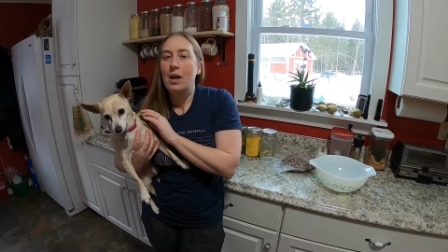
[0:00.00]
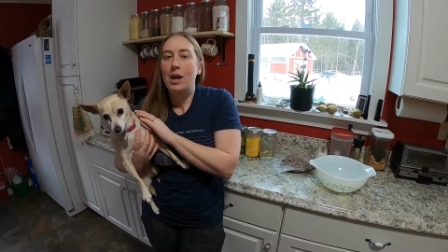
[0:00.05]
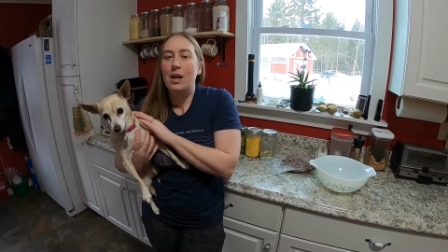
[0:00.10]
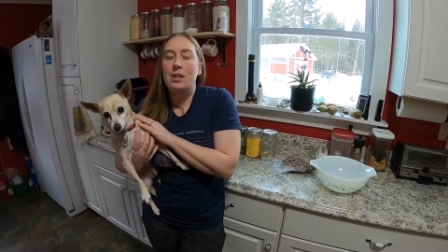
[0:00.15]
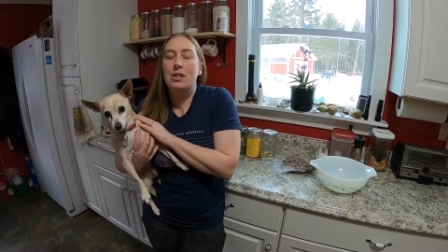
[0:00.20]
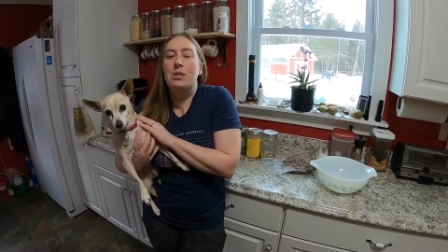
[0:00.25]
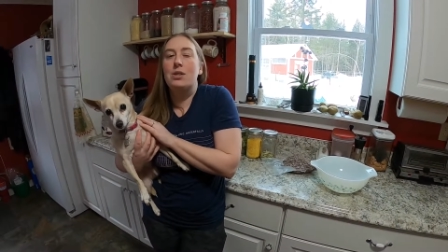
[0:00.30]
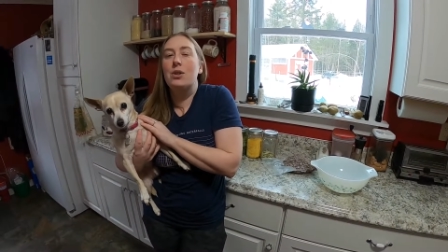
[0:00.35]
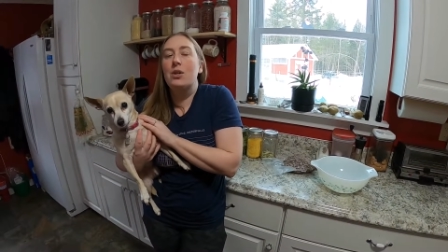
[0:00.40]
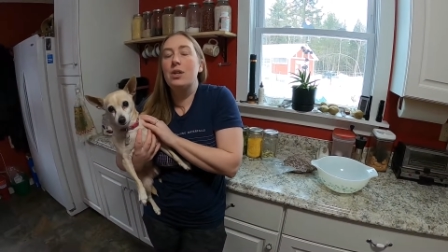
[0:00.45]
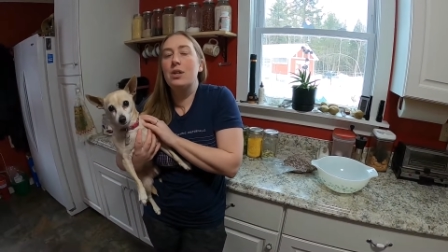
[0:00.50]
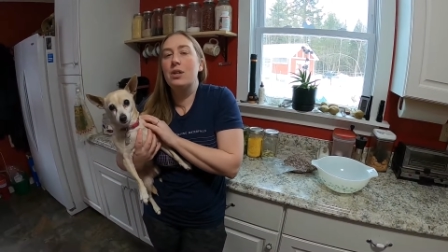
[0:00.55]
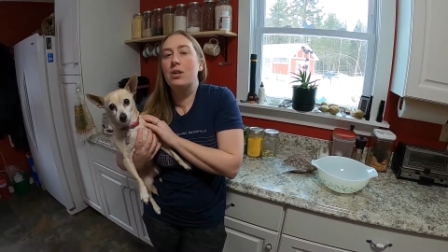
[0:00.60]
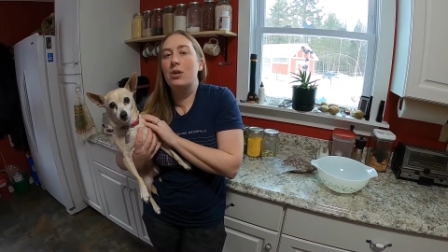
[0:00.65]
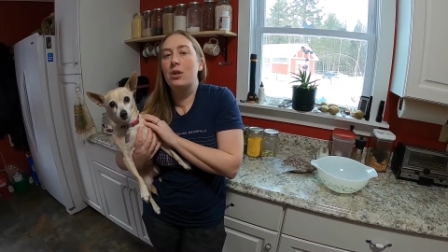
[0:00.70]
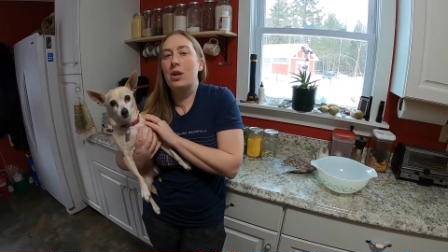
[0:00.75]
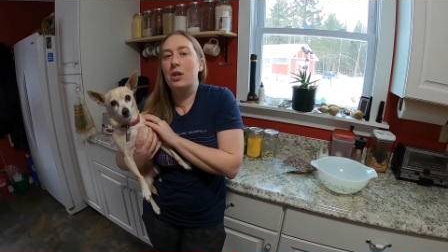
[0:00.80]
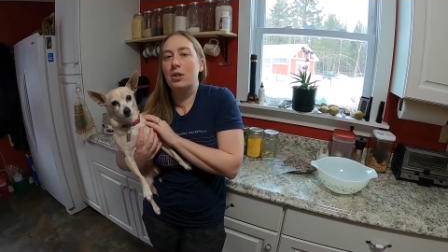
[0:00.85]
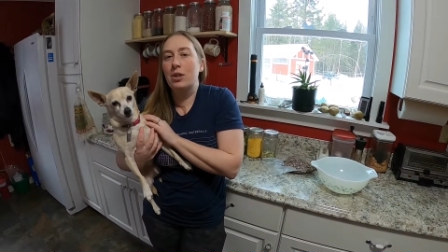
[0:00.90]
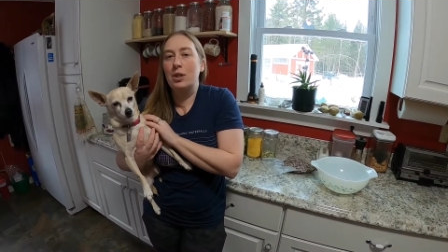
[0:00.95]
I started
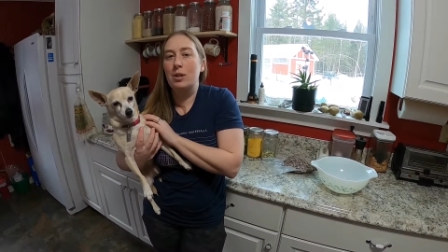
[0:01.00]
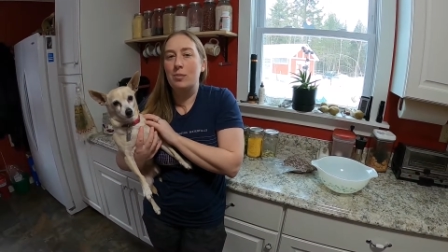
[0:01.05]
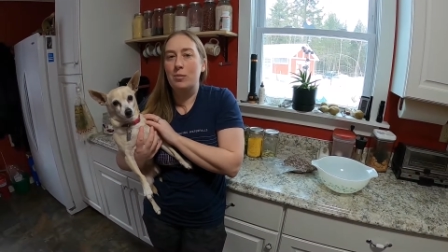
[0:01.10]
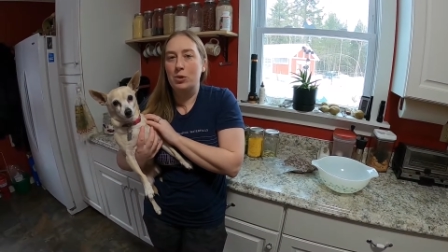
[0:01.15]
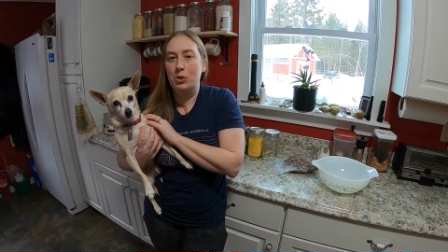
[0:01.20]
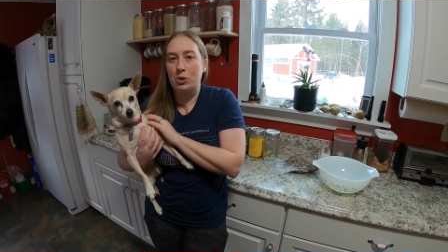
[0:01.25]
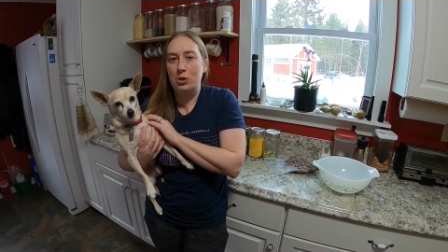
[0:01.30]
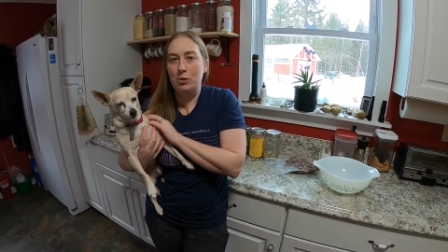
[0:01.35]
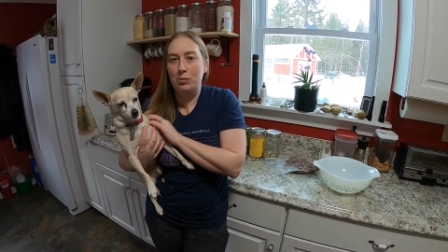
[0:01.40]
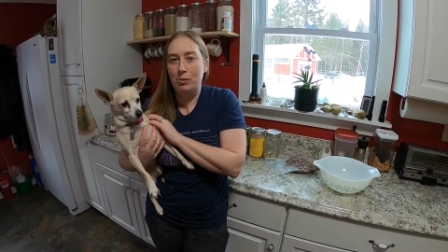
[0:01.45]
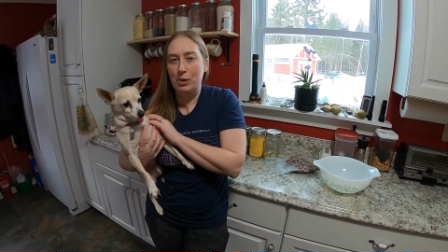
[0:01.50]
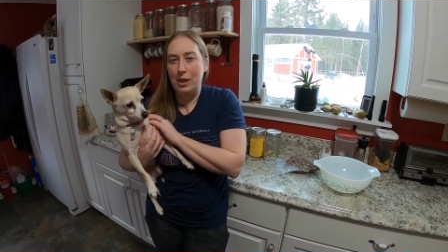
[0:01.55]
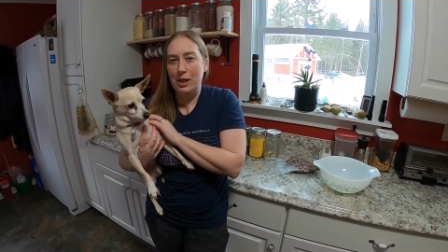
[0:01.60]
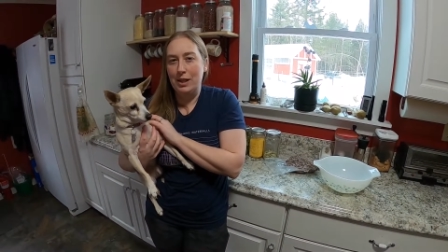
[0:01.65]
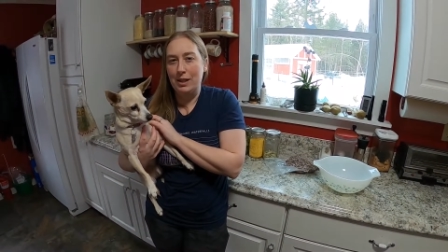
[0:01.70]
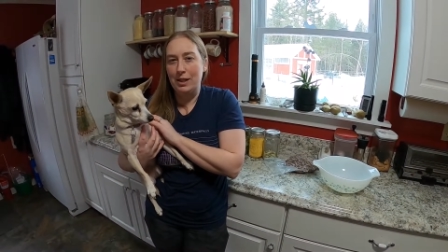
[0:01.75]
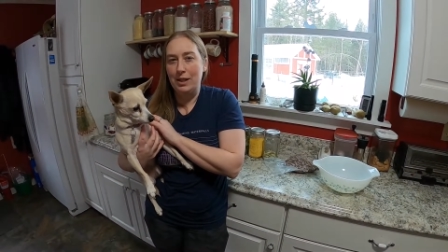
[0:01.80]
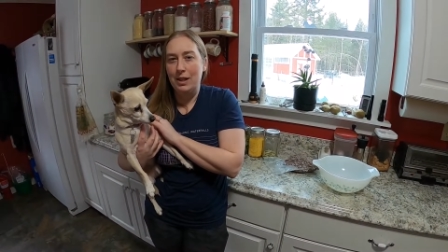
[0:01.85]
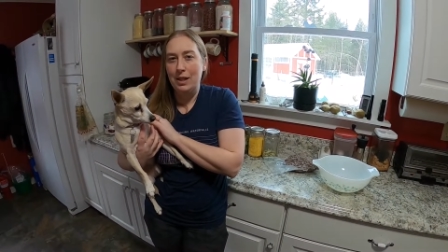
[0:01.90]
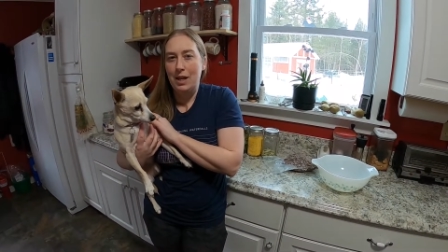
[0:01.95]
her on a commercial
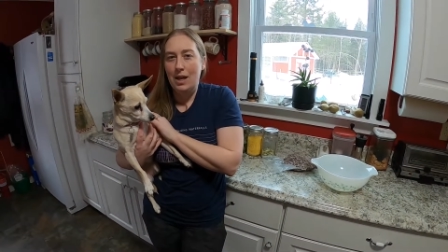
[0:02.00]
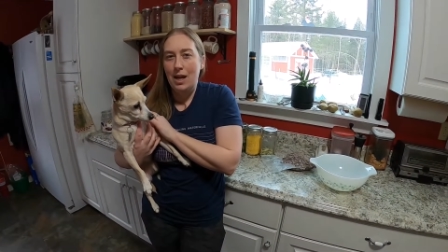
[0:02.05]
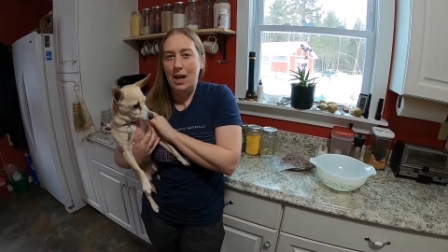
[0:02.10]
brand